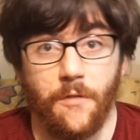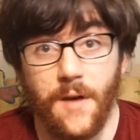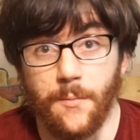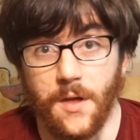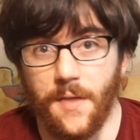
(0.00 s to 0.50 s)
your
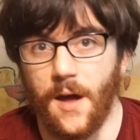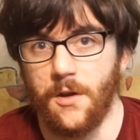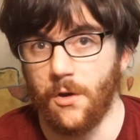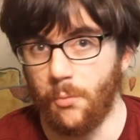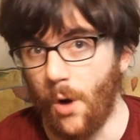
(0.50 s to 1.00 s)
family
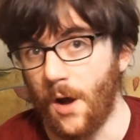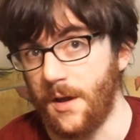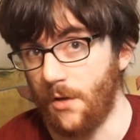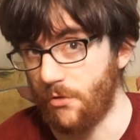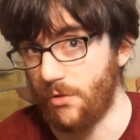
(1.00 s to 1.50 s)
that you're
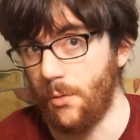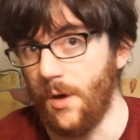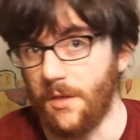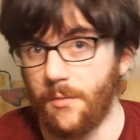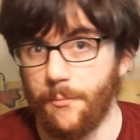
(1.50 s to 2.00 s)
walking down the street
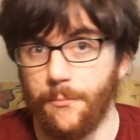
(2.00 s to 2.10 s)
with.